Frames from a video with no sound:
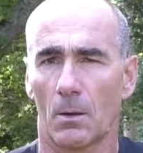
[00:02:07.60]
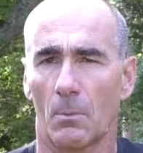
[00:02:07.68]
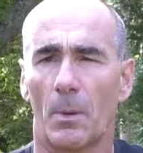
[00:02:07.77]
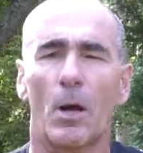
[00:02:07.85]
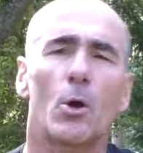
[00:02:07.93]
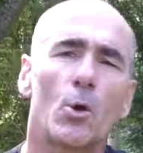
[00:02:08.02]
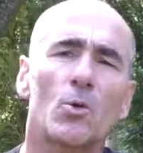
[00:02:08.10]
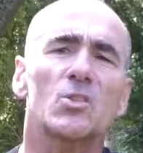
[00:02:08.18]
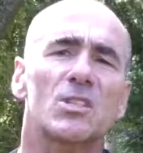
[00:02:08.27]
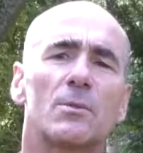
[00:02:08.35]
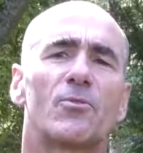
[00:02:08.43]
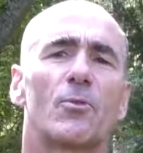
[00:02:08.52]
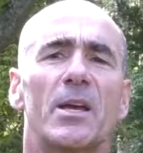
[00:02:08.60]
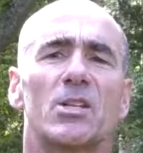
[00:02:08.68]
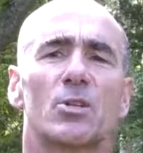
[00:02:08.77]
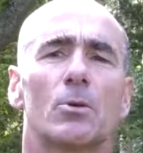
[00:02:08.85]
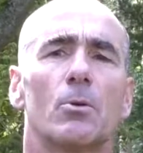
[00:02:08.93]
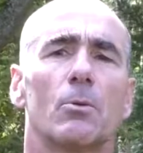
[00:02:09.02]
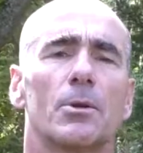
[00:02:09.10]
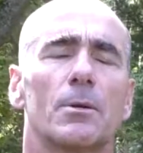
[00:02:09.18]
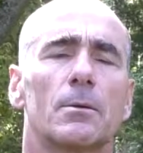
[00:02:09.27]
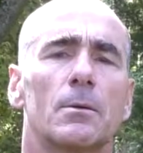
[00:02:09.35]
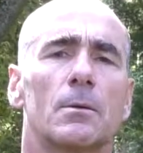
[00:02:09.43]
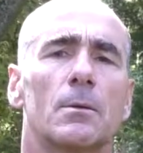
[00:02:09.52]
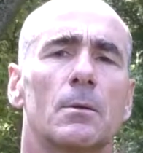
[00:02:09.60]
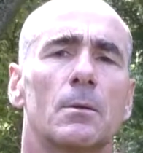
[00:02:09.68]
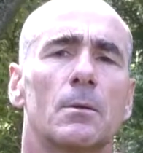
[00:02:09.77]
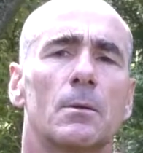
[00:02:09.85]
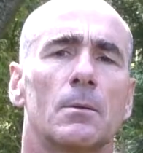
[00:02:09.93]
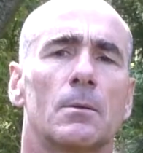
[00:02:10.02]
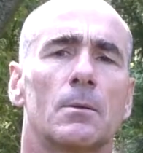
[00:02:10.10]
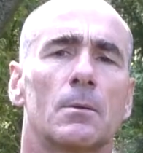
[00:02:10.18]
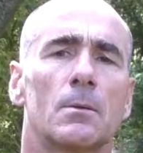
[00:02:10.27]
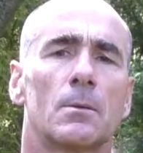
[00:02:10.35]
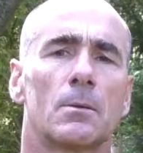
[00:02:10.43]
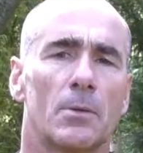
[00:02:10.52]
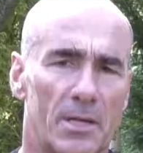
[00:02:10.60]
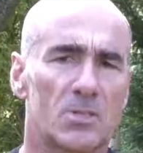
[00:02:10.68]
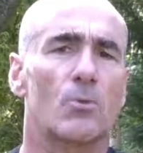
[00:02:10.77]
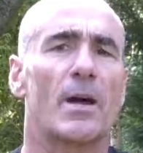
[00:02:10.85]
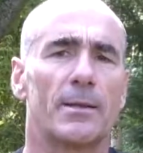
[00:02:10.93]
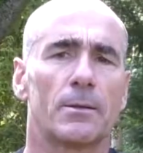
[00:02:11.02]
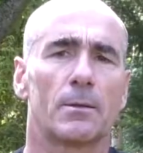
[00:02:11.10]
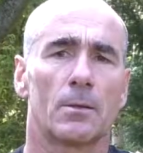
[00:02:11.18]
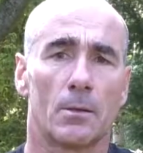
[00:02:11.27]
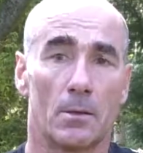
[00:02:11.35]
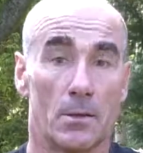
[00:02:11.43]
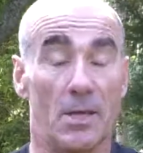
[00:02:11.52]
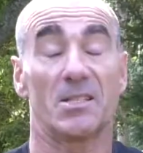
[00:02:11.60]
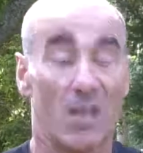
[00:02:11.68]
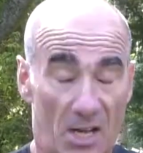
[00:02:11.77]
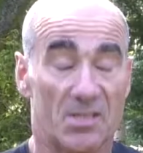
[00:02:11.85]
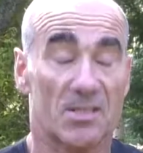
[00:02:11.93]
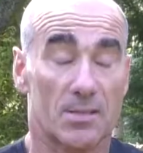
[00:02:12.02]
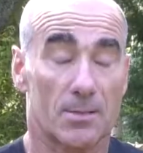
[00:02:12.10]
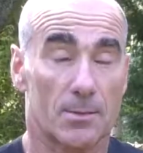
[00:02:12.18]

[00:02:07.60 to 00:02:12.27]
But who's the information holder? That's right, it's us.